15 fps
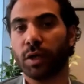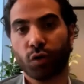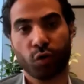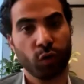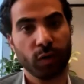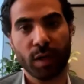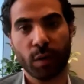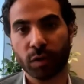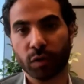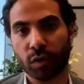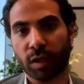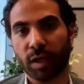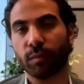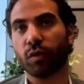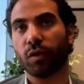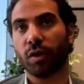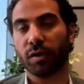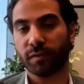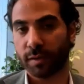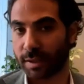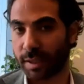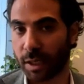Should they want to come to the
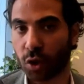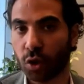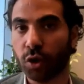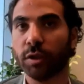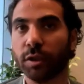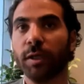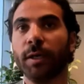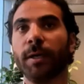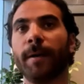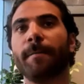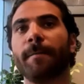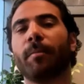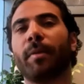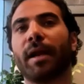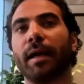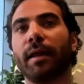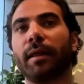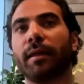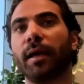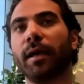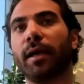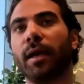office, they could. But I
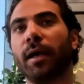think